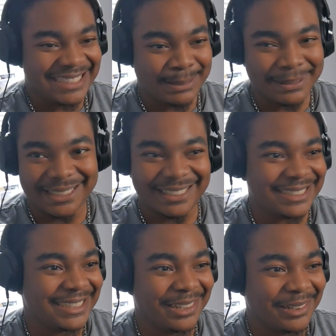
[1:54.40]
just been talking to
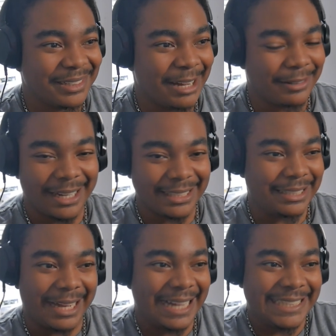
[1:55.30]
y'all. I,
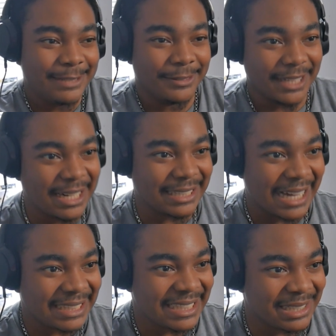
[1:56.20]
I, I keep forgot.
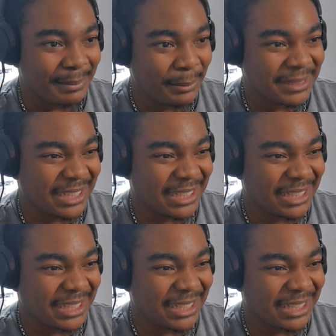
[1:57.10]
God damn, I'm on the